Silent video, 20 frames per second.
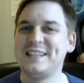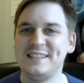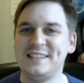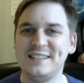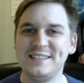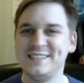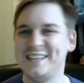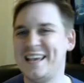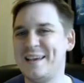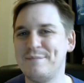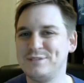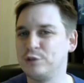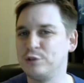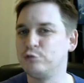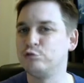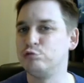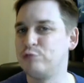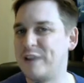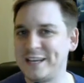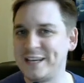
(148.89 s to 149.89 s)
the same as a
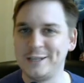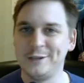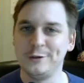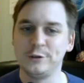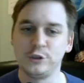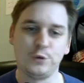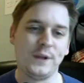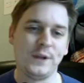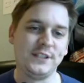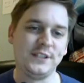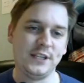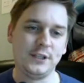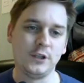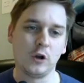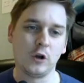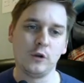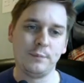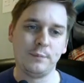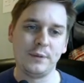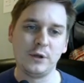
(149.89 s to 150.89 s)
regular
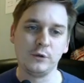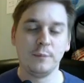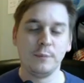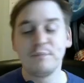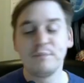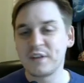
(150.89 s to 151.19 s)
$20 bill.